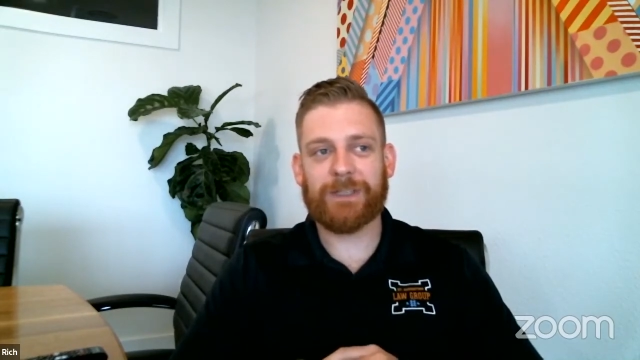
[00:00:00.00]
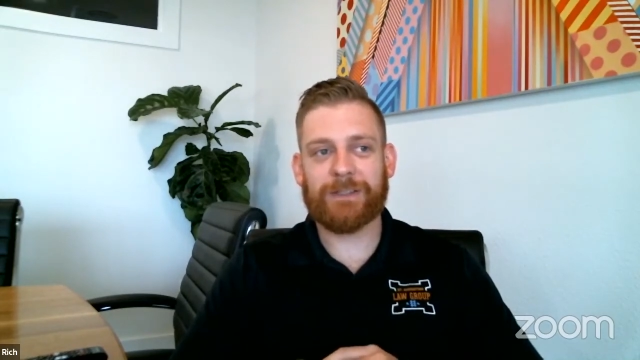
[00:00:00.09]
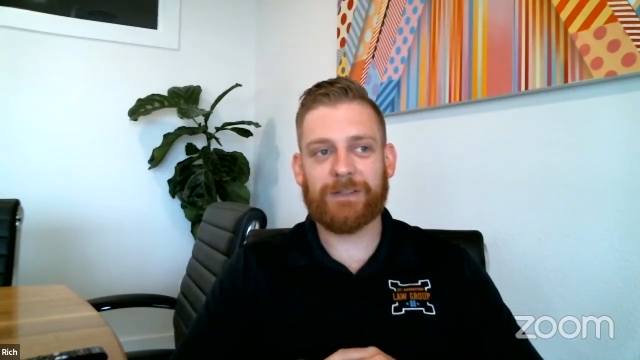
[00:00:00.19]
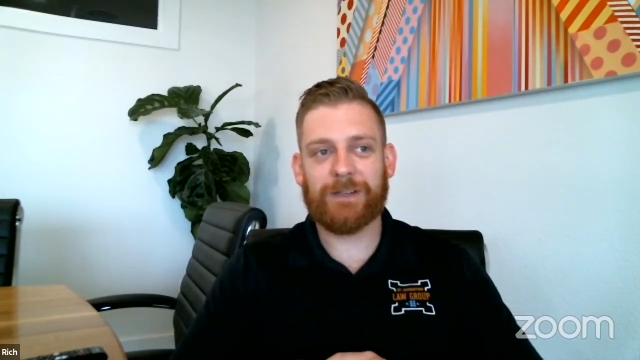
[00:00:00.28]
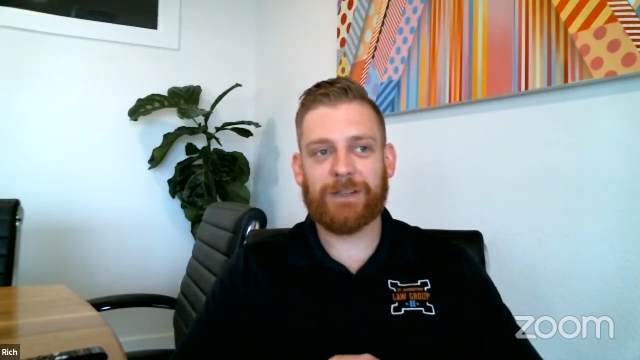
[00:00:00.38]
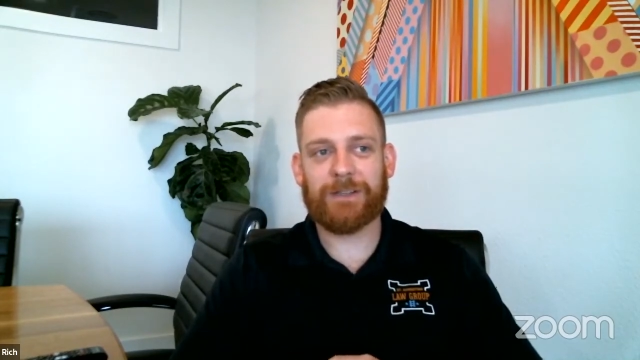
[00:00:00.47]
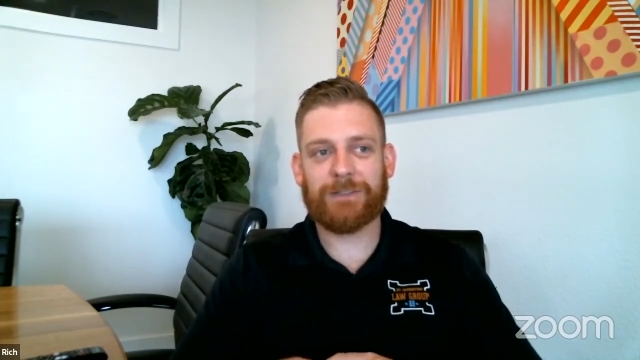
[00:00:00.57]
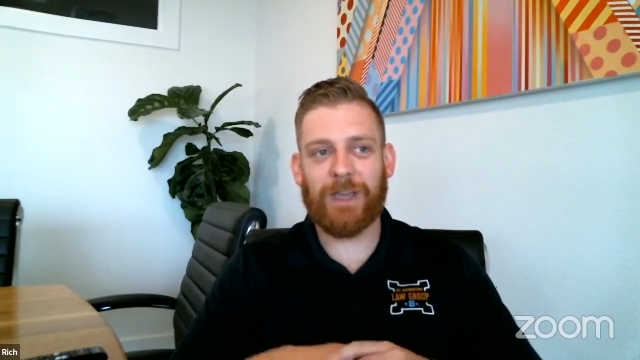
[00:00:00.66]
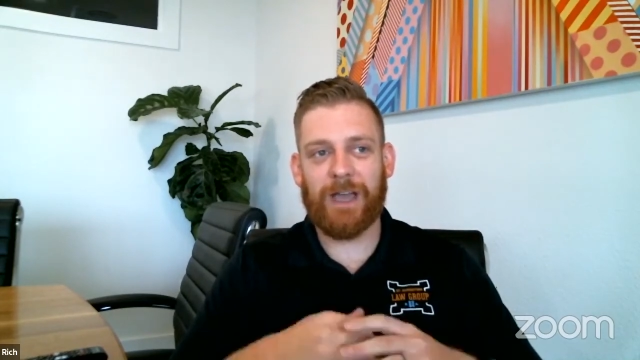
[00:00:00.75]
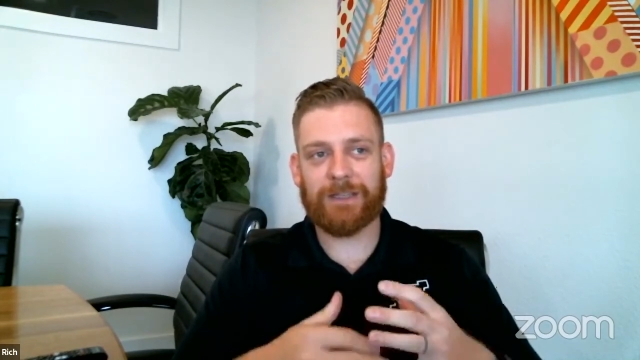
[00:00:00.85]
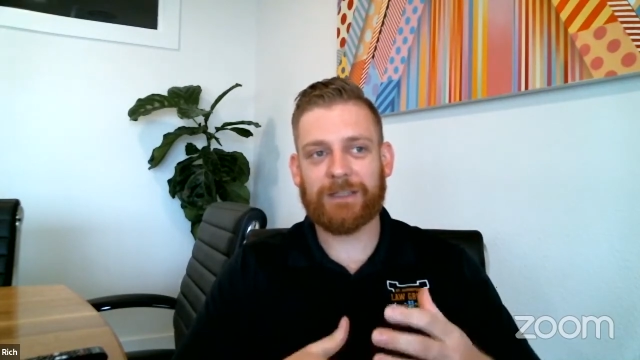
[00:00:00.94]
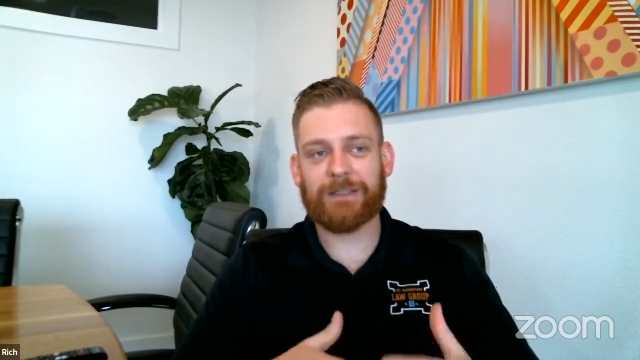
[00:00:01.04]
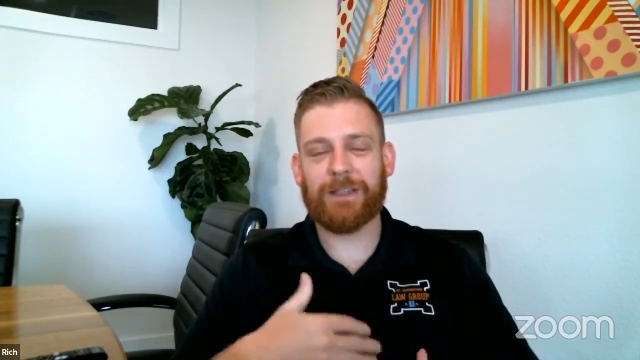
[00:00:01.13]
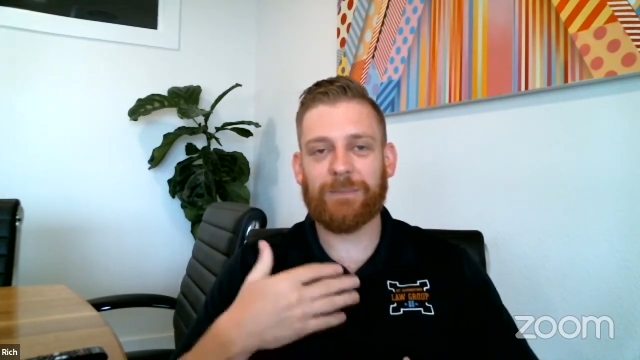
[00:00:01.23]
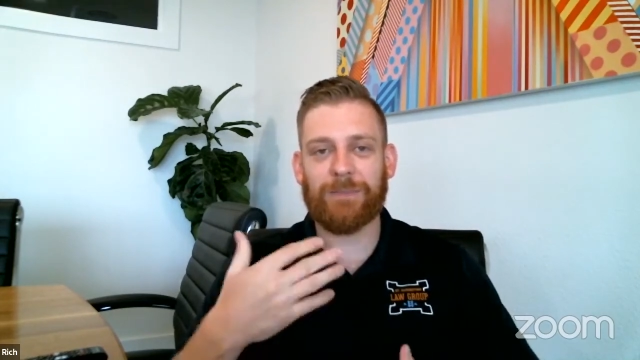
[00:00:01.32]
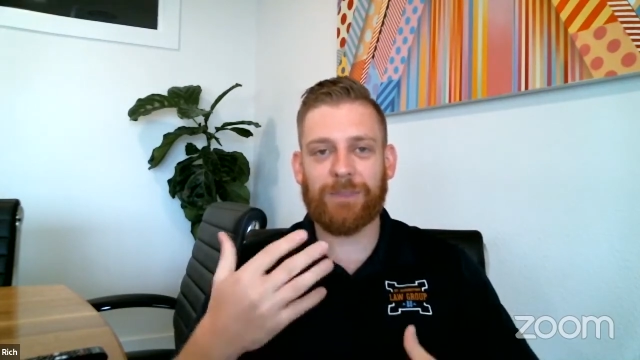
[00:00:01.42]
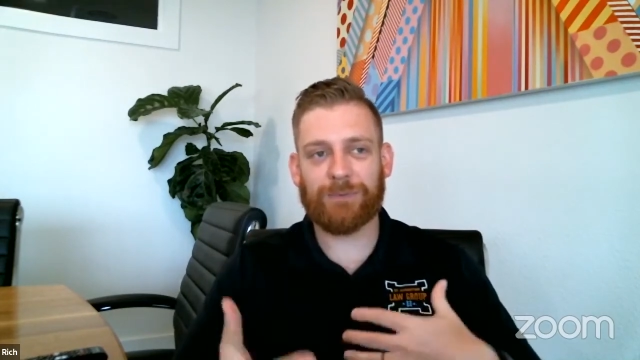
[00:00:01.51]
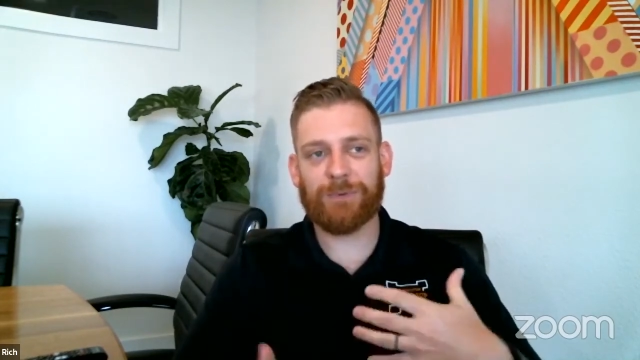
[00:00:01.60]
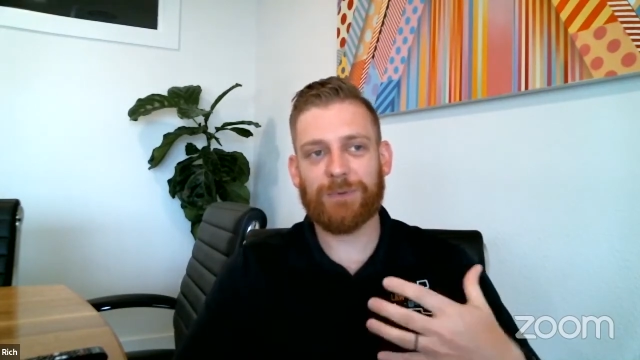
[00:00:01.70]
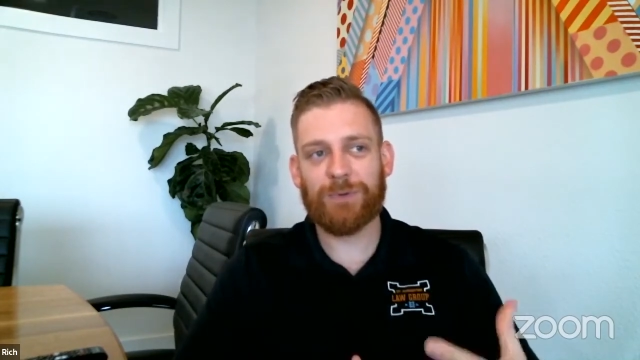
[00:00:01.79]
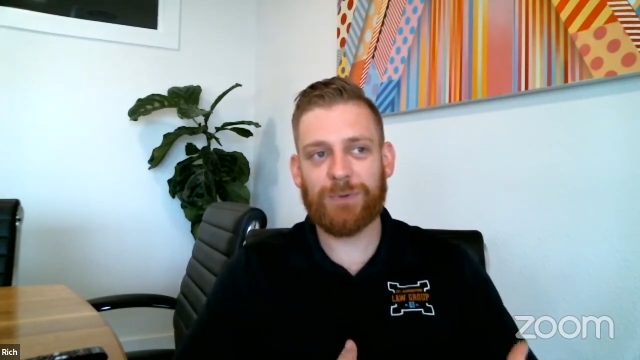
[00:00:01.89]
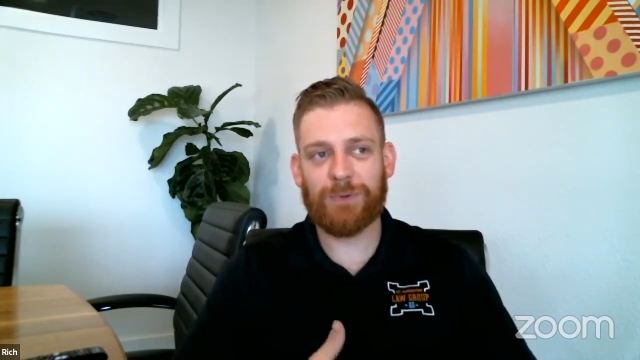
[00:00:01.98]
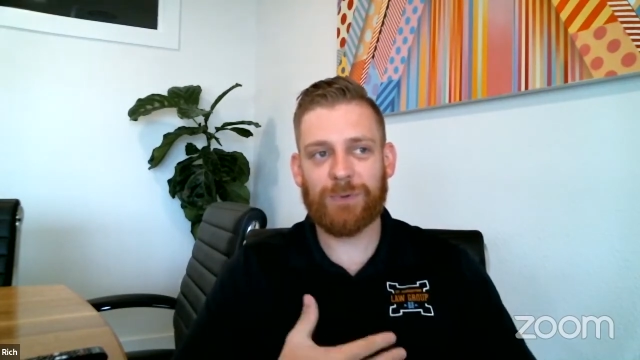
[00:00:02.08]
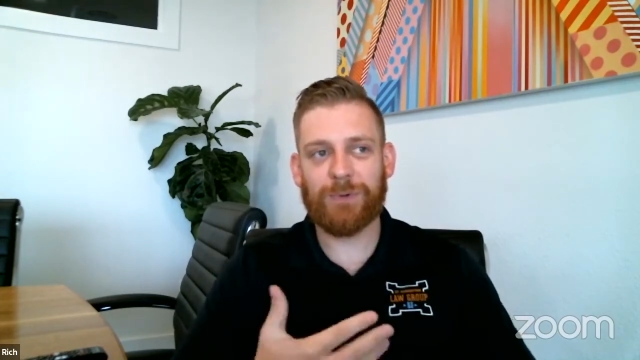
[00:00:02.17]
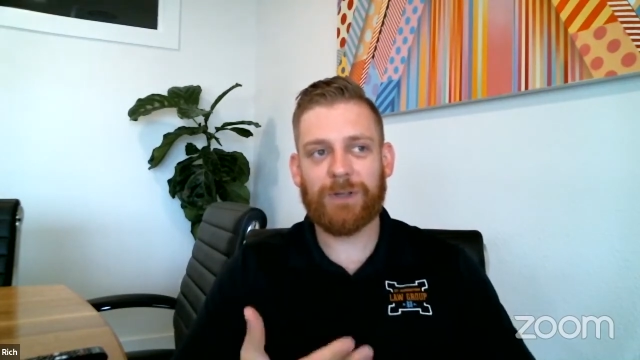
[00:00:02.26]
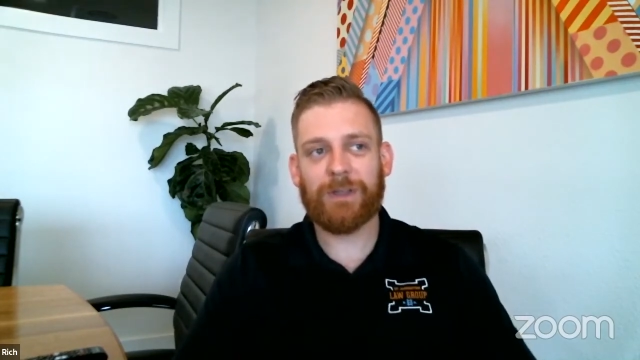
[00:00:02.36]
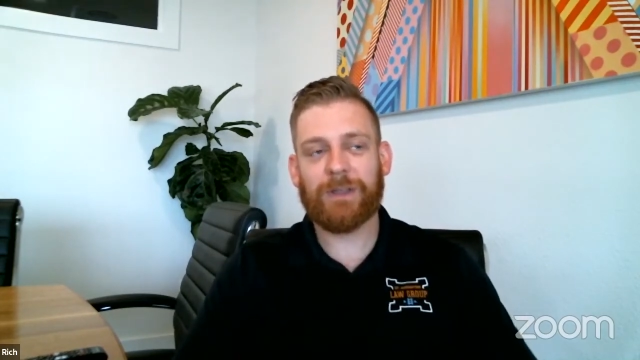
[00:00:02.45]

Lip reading: and talking them through